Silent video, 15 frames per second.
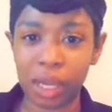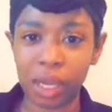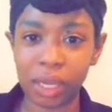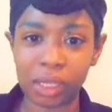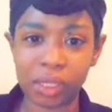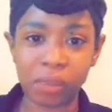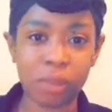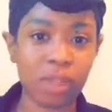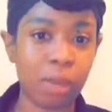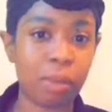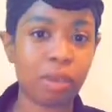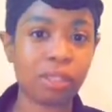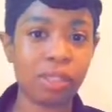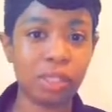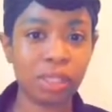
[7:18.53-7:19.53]
likes, what that
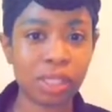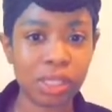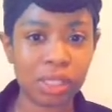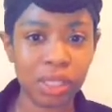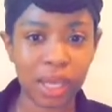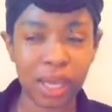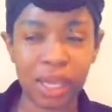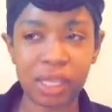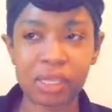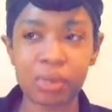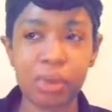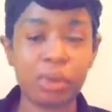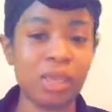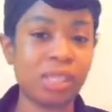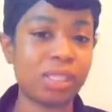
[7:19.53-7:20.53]
person dislikes,
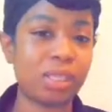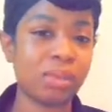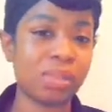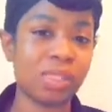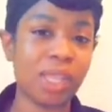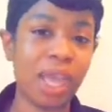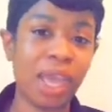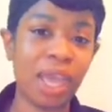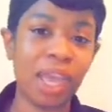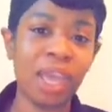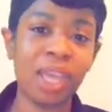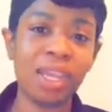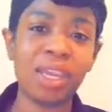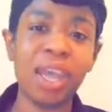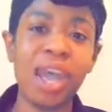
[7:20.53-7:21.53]
what makes them
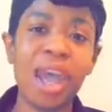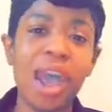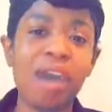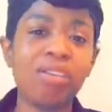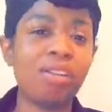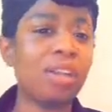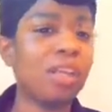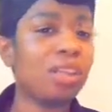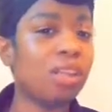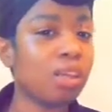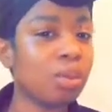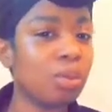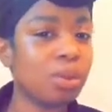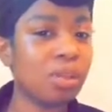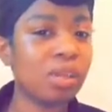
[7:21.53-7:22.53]
sad, how do they
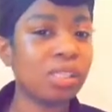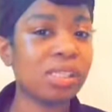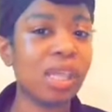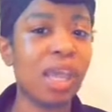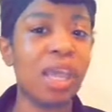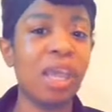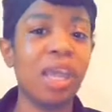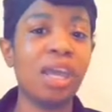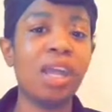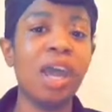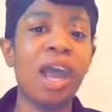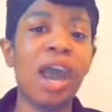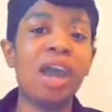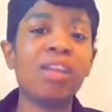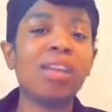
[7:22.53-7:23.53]
look when they're sad,
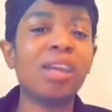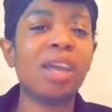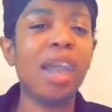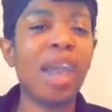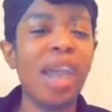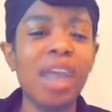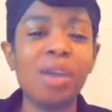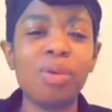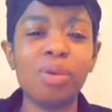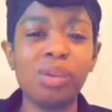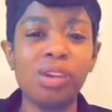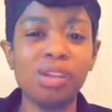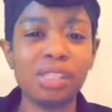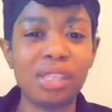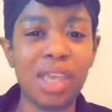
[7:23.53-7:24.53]
how do they act when
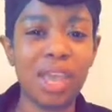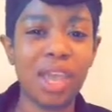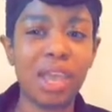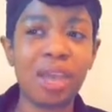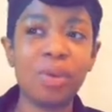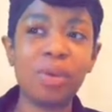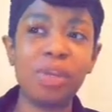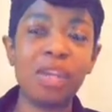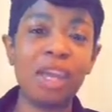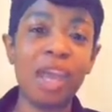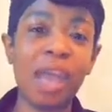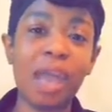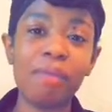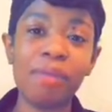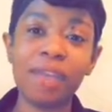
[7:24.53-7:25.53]
they're sad, when they're
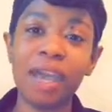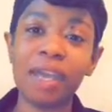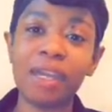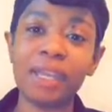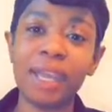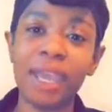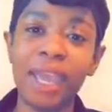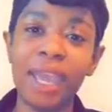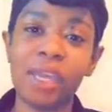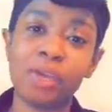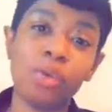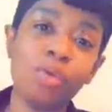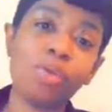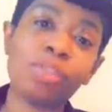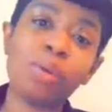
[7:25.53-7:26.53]
happy, how do they act,
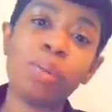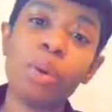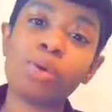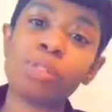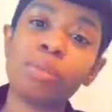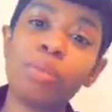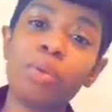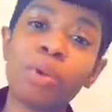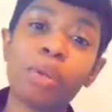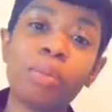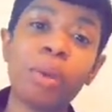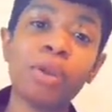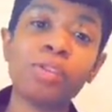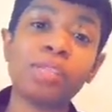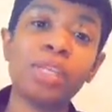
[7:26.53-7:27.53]
who's the most important
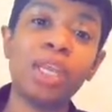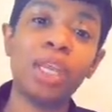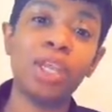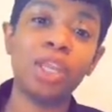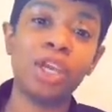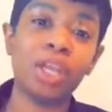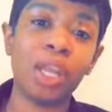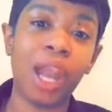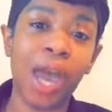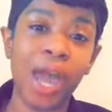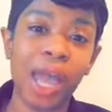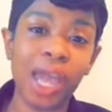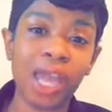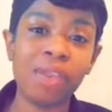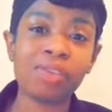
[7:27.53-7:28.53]
person in their
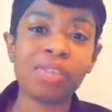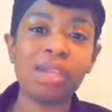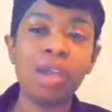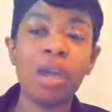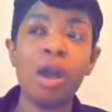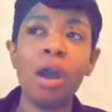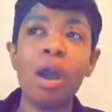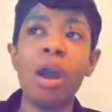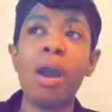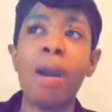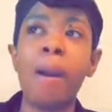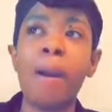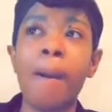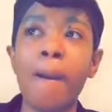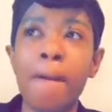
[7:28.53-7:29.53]
lives,
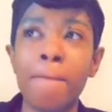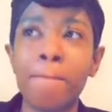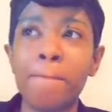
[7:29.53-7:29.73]
I